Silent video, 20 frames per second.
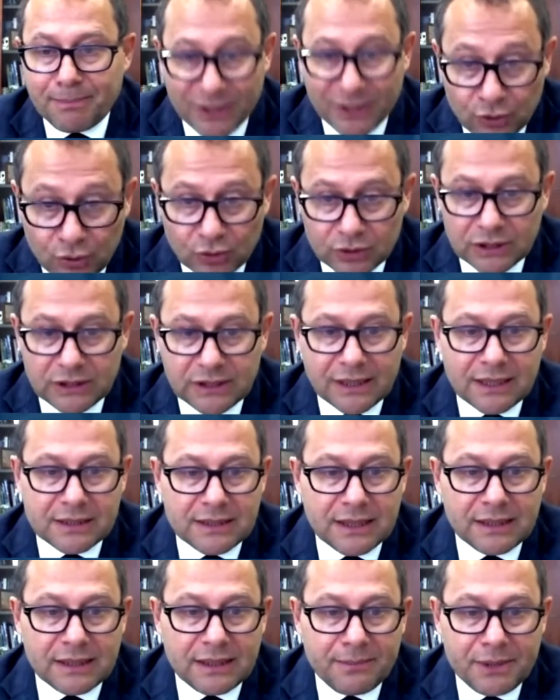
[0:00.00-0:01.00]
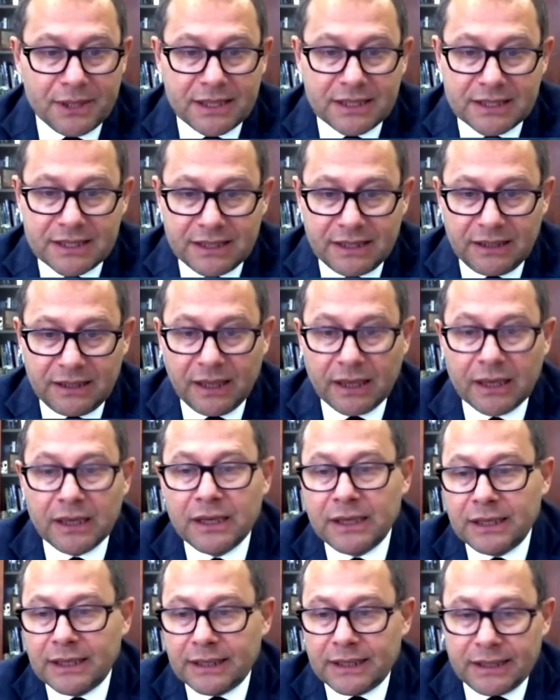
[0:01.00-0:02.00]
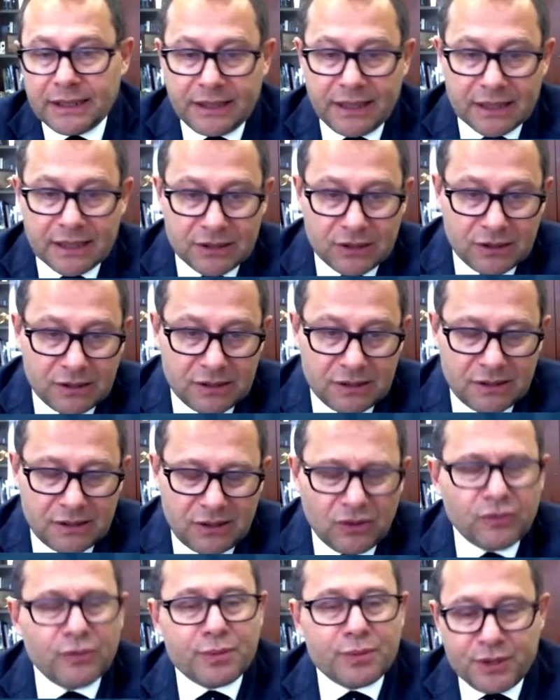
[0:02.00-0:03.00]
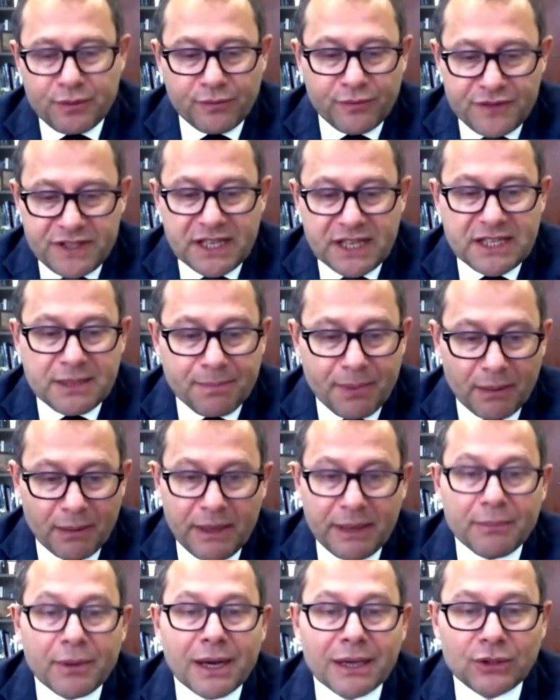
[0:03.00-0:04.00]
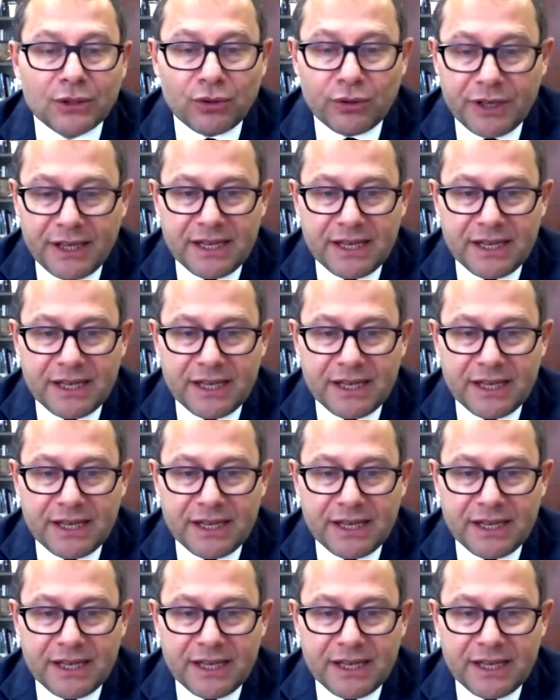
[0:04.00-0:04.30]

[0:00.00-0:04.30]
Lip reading: So some of them don't use approaches of evidence-based